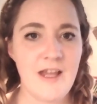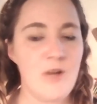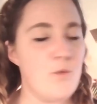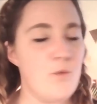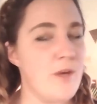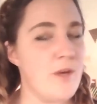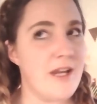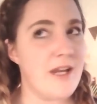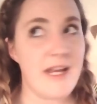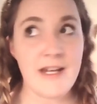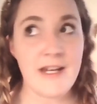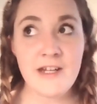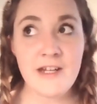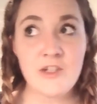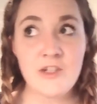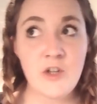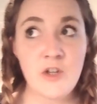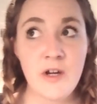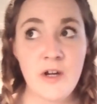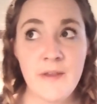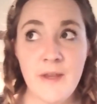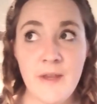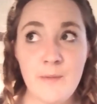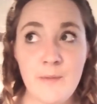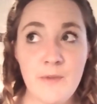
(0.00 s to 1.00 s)
We can
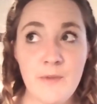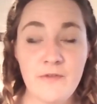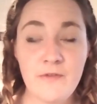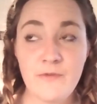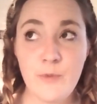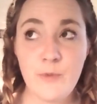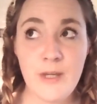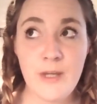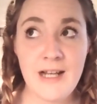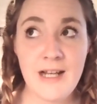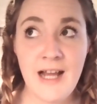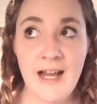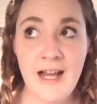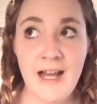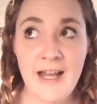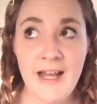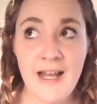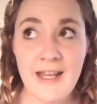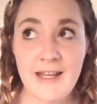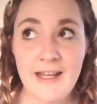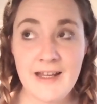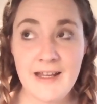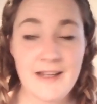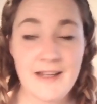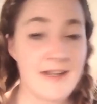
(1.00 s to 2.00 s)
enjoy them if we
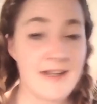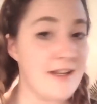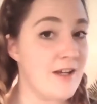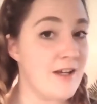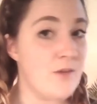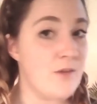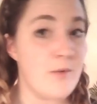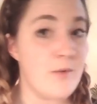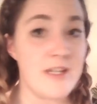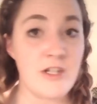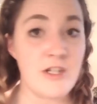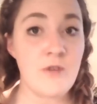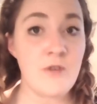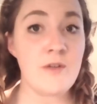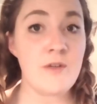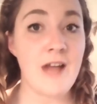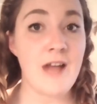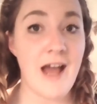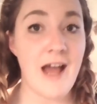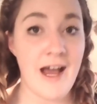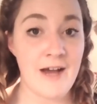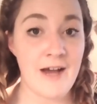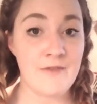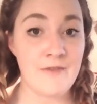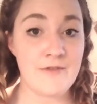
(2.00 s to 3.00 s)
like, we don't
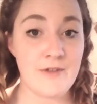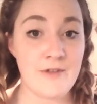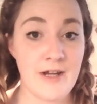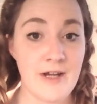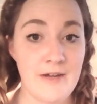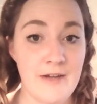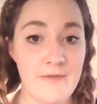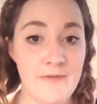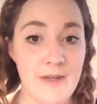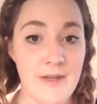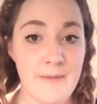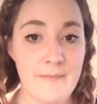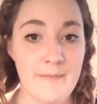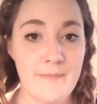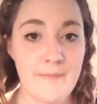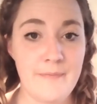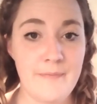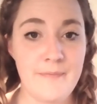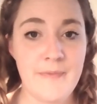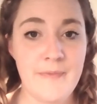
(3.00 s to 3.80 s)
have to have them.